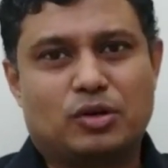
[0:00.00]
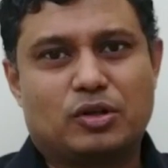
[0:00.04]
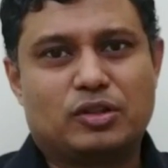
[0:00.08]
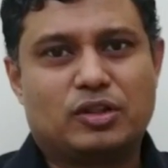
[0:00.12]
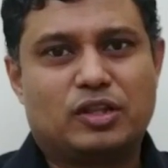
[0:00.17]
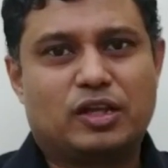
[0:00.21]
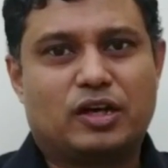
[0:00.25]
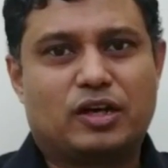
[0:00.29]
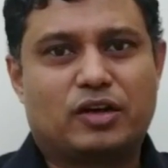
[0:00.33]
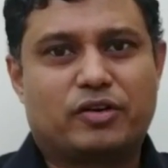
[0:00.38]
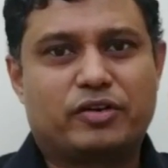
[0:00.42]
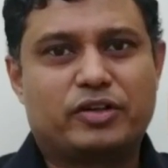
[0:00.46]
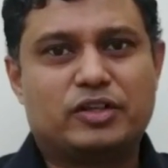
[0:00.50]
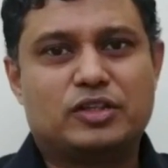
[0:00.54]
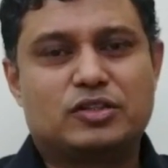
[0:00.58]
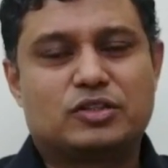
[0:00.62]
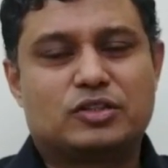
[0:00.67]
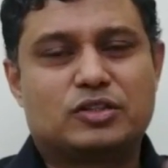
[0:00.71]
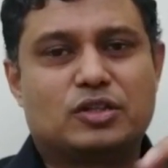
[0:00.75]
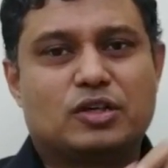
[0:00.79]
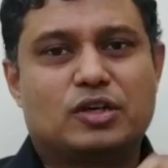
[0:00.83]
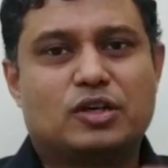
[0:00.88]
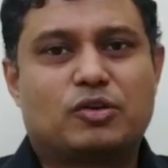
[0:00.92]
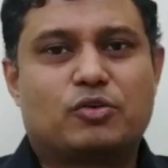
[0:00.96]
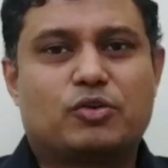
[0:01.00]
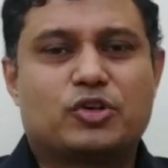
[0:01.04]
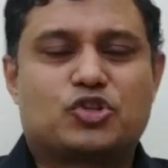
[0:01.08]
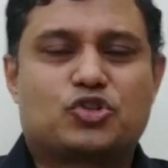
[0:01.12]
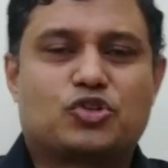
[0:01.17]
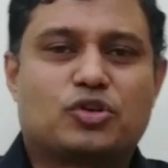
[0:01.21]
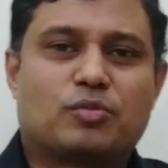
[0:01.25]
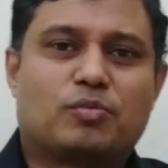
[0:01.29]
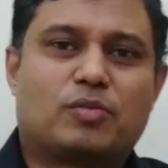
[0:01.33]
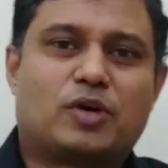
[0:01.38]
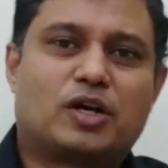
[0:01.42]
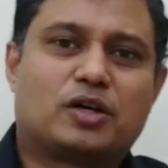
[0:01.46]
There is a
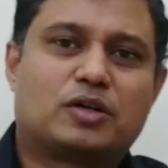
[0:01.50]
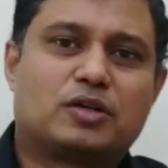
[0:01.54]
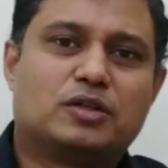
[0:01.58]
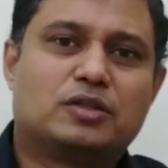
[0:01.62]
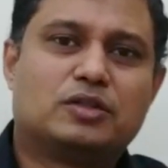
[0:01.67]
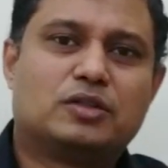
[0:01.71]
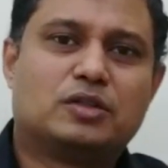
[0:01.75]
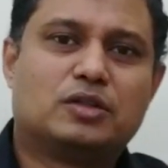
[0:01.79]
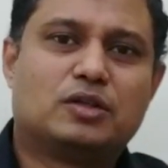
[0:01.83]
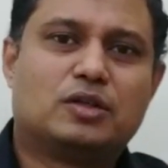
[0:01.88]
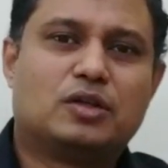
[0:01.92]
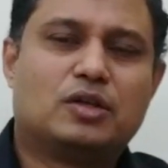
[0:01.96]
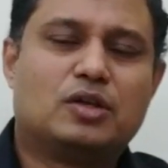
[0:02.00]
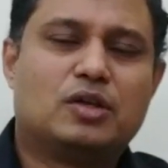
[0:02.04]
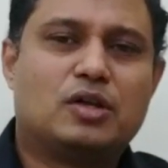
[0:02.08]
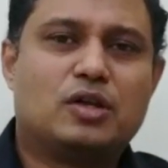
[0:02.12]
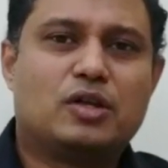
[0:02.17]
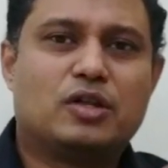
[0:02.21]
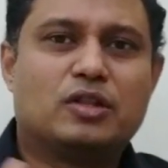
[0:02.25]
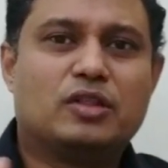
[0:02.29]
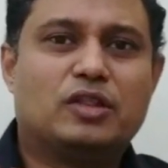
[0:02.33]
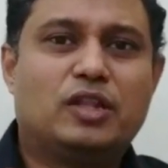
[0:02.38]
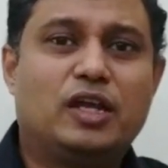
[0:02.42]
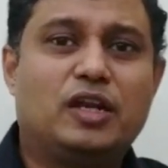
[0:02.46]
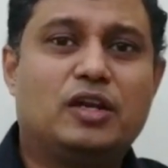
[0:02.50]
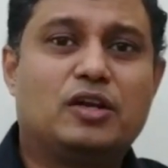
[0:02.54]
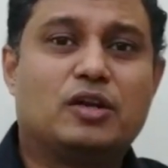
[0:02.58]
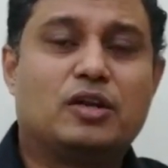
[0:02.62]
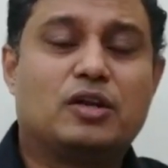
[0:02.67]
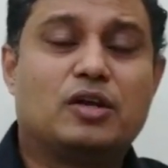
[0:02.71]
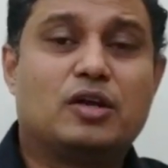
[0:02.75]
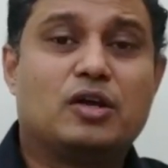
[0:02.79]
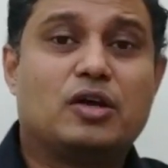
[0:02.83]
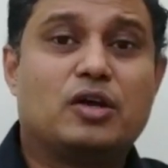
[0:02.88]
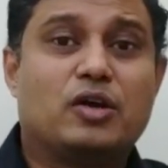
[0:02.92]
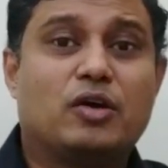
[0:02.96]
question mark.
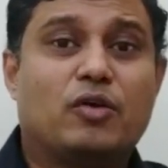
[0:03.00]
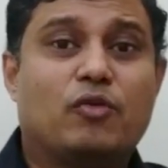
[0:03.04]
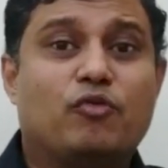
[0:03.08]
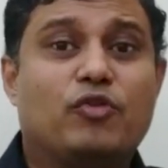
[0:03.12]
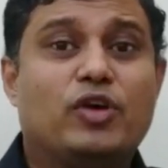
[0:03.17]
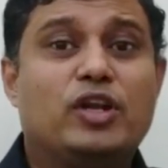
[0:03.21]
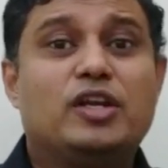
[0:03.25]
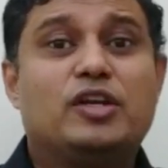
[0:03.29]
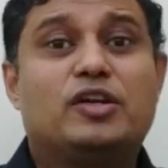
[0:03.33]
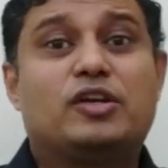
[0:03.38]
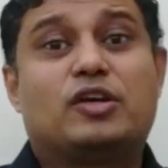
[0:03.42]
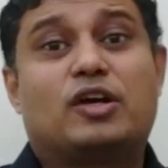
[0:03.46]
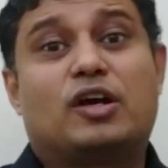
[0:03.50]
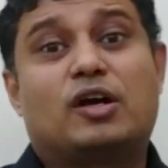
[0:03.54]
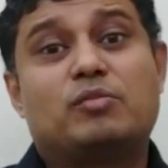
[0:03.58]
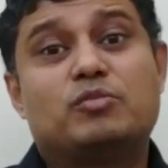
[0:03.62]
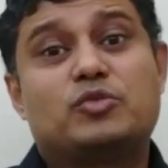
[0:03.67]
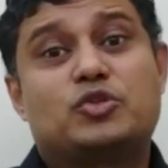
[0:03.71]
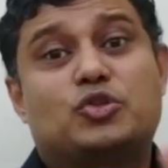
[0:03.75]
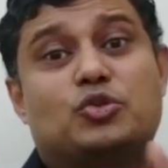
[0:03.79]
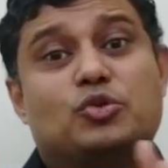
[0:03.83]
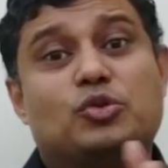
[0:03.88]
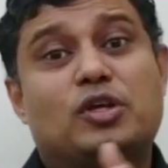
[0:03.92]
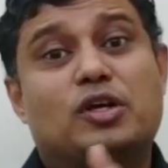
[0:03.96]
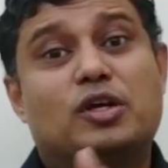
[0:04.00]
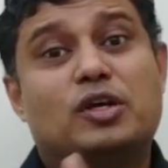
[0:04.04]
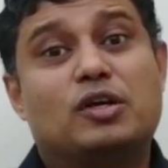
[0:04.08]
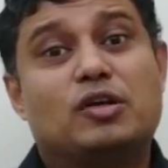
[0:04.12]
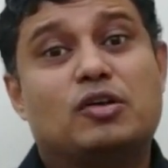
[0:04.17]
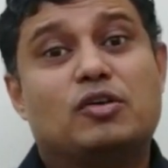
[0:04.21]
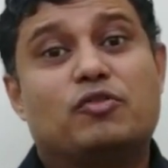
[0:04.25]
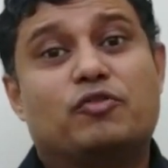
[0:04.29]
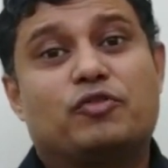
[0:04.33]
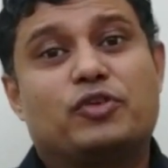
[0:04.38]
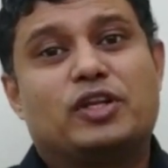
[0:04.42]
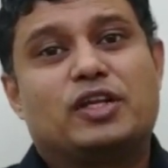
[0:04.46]
Then when it comes to
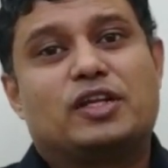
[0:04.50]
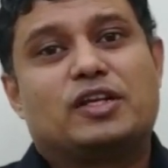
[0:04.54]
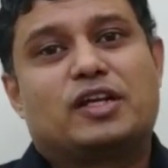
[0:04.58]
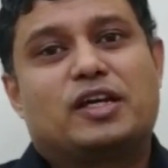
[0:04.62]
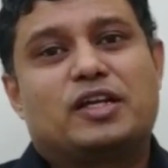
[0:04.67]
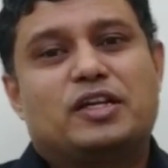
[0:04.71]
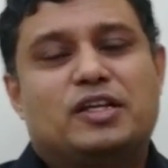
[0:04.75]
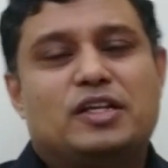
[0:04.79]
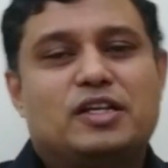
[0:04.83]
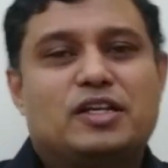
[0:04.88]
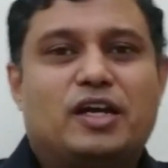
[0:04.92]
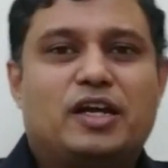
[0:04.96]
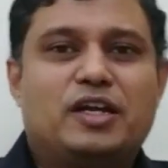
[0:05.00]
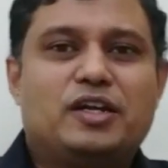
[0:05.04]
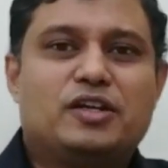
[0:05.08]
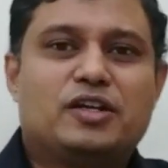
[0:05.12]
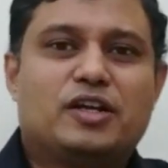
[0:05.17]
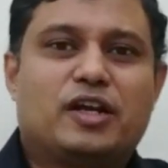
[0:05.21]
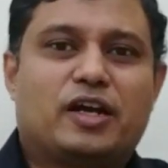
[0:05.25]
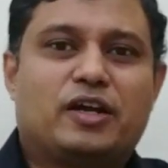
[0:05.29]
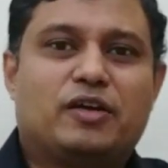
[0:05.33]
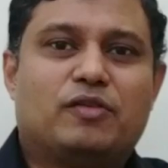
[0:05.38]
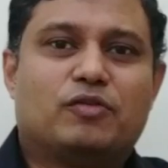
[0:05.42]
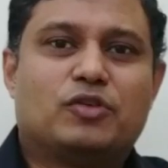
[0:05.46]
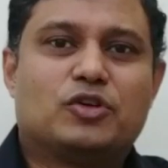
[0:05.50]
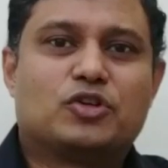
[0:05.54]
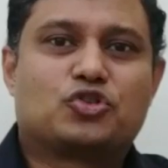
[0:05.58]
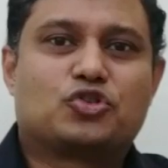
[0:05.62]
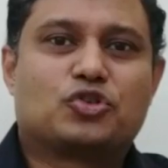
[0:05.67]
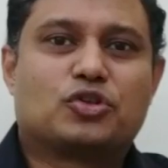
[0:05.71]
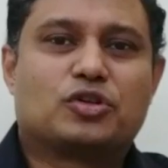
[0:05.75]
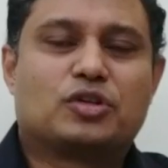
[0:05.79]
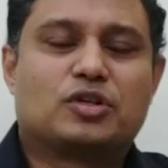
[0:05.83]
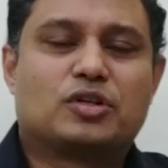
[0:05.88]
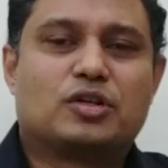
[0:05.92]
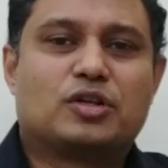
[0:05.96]
the FIDIC 1999
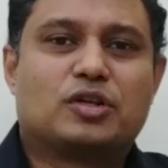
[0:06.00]
version,